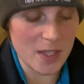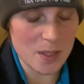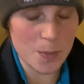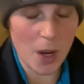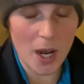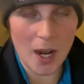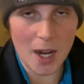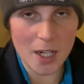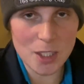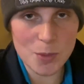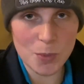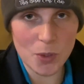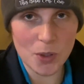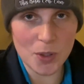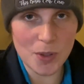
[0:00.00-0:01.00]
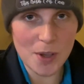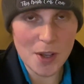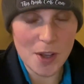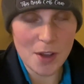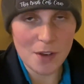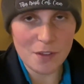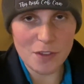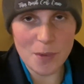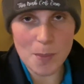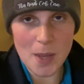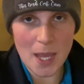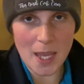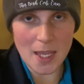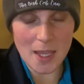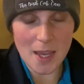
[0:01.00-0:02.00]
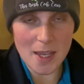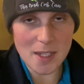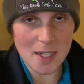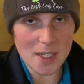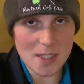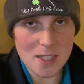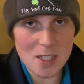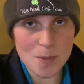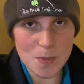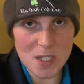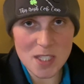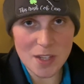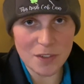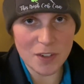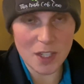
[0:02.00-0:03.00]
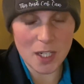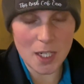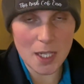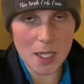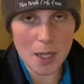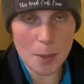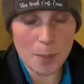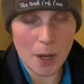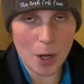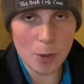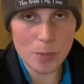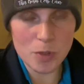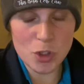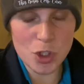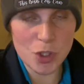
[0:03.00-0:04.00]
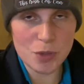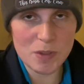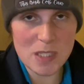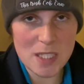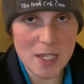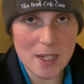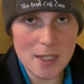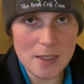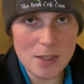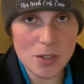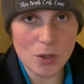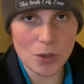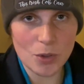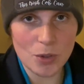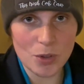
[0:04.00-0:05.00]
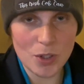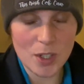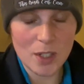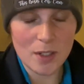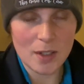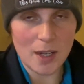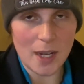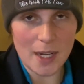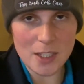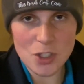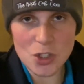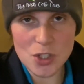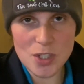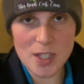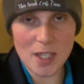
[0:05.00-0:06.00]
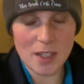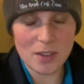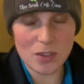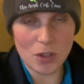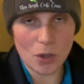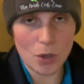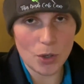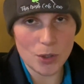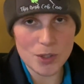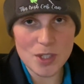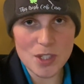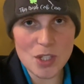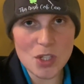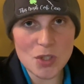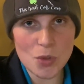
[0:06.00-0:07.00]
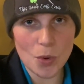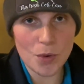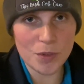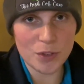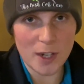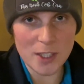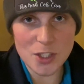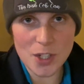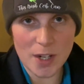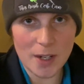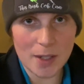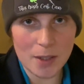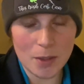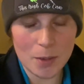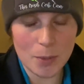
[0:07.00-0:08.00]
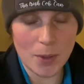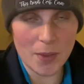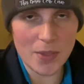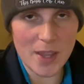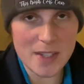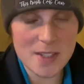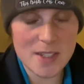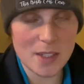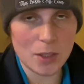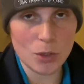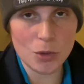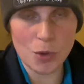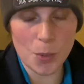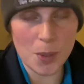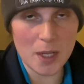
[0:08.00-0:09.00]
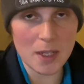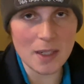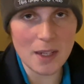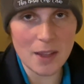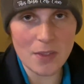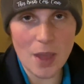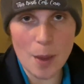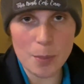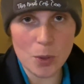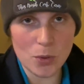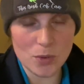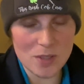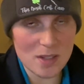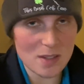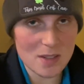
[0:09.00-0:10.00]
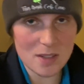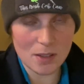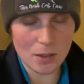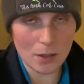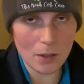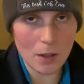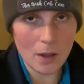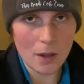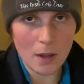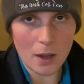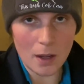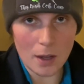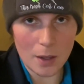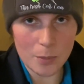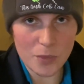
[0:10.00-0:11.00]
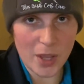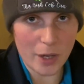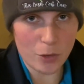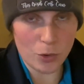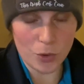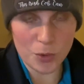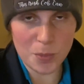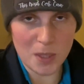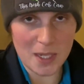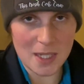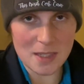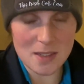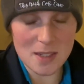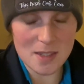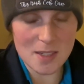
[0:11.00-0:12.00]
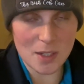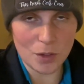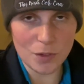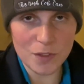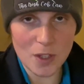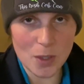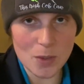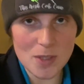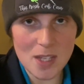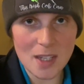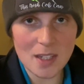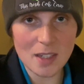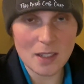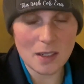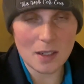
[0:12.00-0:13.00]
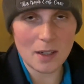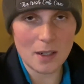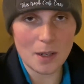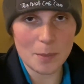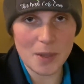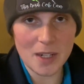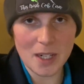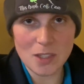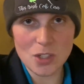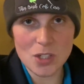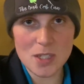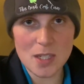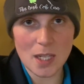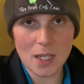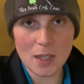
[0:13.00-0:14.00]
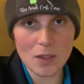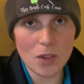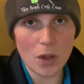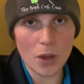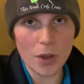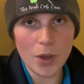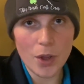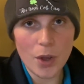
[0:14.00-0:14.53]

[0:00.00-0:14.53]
part, but for me it is specifically about maturity. So I just think that horses are so fragile when they're still growing and their bones are still, their growth plates are still fusing. And I just think that